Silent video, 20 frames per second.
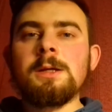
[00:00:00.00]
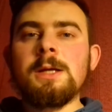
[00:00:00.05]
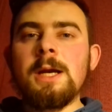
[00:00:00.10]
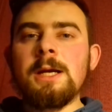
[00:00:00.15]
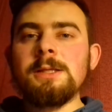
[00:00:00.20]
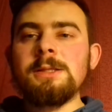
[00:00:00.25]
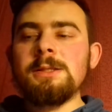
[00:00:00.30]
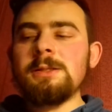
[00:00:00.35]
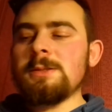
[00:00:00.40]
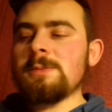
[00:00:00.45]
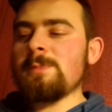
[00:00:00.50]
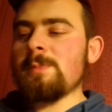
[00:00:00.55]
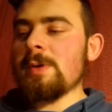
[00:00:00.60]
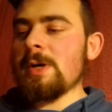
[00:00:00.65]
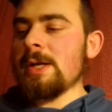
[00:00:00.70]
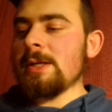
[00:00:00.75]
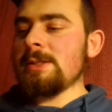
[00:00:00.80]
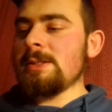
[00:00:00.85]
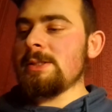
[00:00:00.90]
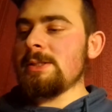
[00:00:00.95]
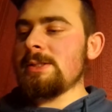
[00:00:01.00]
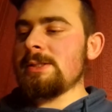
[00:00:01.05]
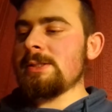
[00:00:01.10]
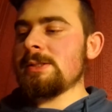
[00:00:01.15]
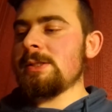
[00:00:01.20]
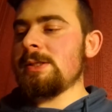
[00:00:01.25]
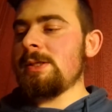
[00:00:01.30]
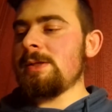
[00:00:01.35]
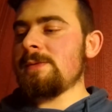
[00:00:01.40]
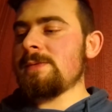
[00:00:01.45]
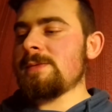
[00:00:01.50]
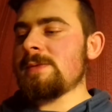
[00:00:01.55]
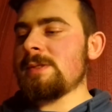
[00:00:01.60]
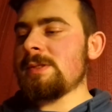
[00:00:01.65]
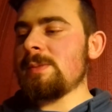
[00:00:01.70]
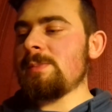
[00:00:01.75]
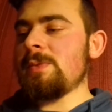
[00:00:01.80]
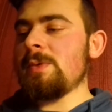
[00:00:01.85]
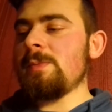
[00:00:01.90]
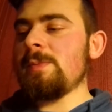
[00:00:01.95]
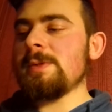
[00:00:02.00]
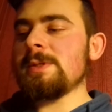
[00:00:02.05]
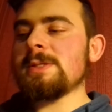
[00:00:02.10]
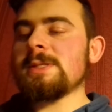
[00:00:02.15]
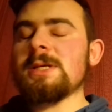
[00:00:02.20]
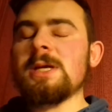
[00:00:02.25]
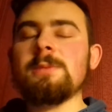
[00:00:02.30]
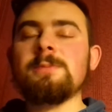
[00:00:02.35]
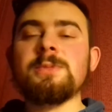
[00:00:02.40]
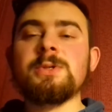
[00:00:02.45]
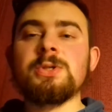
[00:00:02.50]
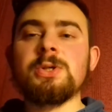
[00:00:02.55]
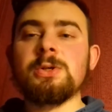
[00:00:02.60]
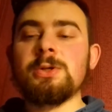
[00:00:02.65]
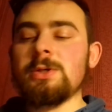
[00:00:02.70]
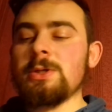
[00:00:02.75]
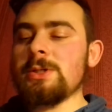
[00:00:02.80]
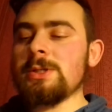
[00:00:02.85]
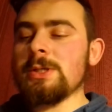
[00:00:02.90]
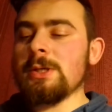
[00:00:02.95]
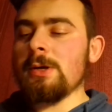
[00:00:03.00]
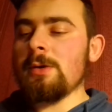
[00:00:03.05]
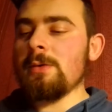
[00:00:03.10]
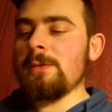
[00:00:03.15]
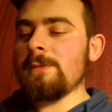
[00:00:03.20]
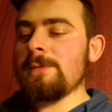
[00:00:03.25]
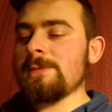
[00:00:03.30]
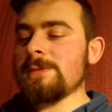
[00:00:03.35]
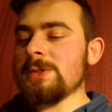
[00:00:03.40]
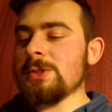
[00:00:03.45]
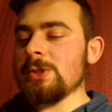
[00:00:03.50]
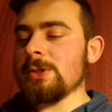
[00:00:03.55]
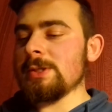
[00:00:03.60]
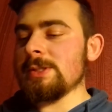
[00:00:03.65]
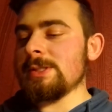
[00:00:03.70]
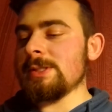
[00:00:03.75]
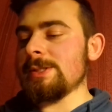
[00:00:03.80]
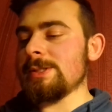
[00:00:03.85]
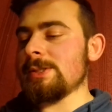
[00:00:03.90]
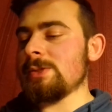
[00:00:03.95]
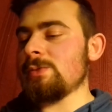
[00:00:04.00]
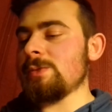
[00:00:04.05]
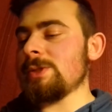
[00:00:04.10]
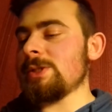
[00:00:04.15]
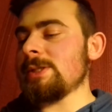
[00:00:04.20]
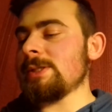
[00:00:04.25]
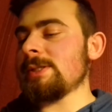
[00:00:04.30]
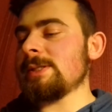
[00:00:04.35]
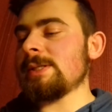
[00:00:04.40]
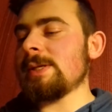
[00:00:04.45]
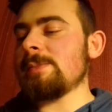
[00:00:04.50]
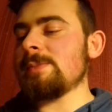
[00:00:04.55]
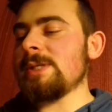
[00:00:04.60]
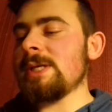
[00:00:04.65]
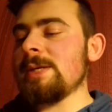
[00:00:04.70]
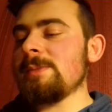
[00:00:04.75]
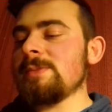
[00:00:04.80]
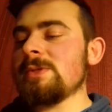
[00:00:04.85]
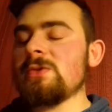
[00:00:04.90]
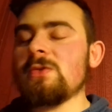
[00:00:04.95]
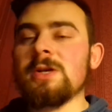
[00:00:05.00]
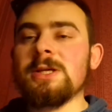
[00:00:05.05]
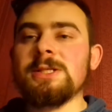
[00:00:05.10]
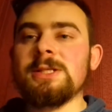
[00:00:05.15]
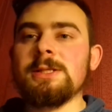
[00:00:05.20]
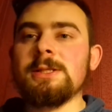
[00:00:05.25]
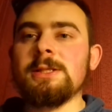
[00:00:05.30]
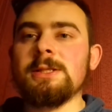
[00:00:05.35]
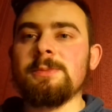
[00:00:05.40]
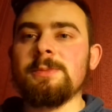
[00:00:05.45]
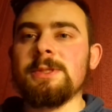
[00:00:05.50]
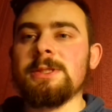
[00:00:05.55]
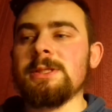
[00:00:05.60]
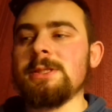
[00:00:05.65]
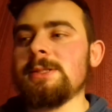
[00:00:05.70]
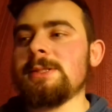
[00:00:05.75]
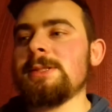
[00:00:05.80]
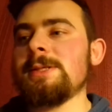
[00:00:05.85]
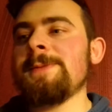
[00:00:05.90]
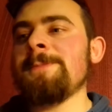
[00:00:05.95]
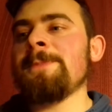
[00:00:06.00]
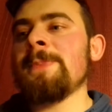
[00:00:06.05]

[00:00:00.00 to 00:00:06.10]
Guided practice gives the pupil some sort of choices, which is sometimes rather limited.